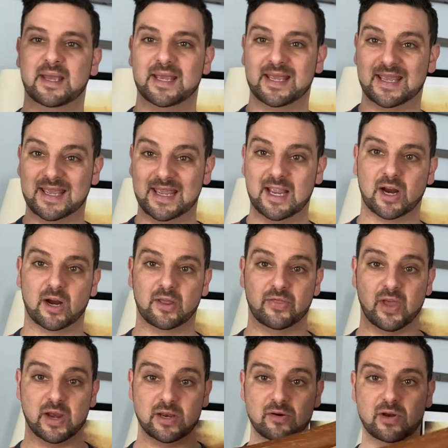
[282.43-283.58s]
here
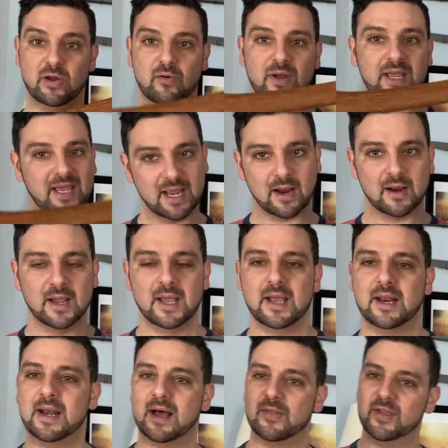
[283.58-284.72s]
than you do here.
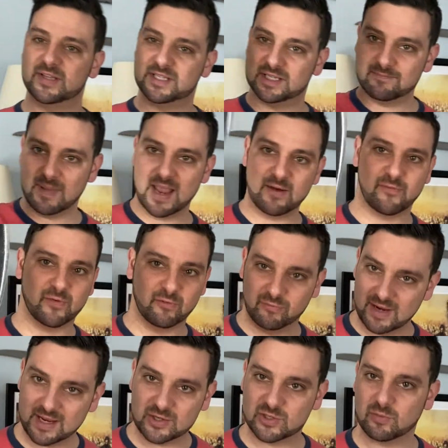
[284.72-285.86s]
Now, this is made for
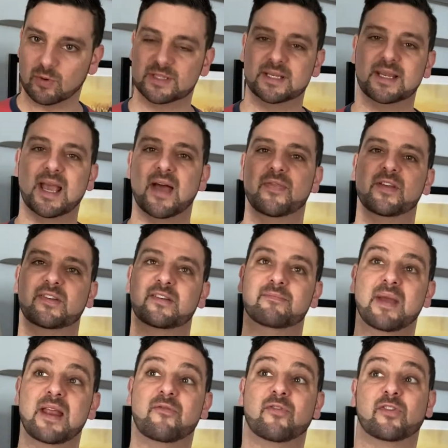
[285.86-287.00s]
reach. Once again, this is
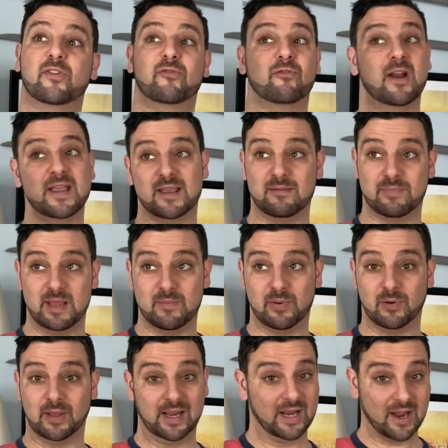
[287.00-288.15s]
made for striking
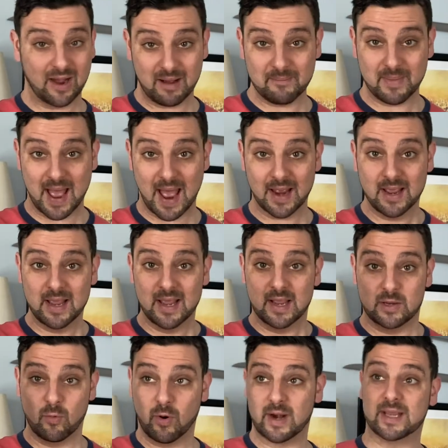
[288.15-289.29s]
people in combat.
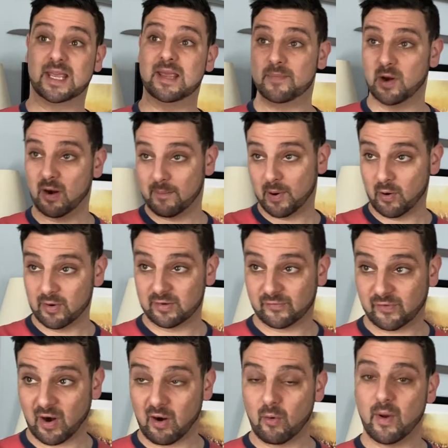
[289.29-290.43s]
You want to keep your opponent
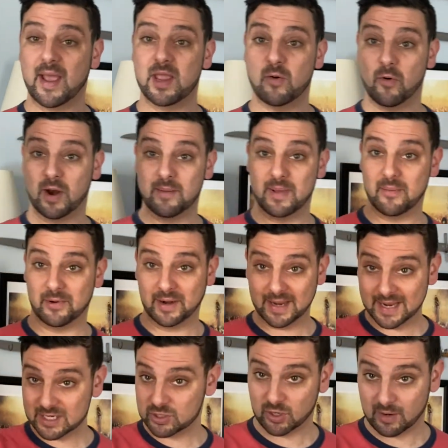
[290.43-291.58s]
far away. You want to be able to
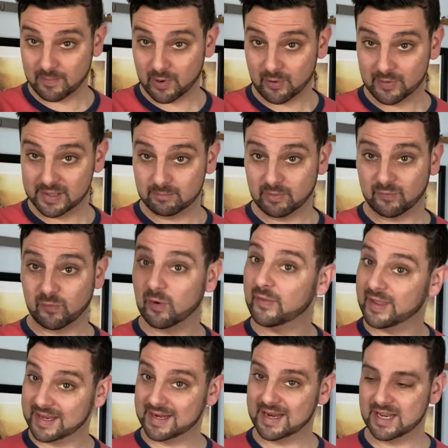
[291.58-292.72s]
hit your opponent before
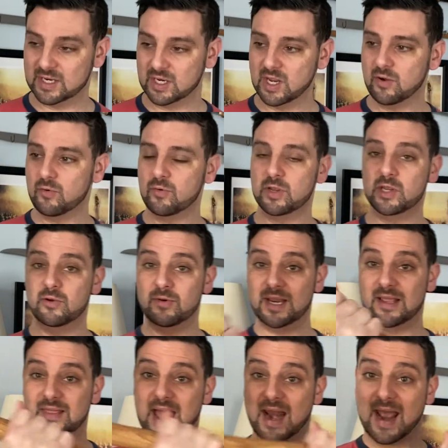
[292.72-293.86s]
they can hit you. You
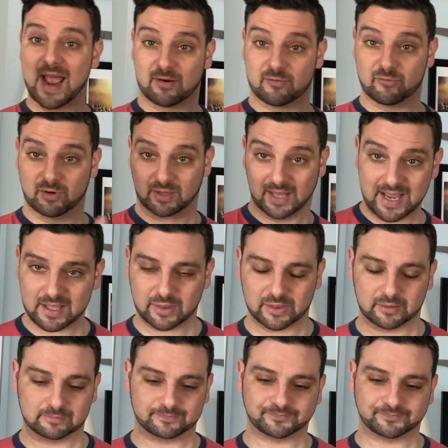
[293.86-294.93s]
need that extra length.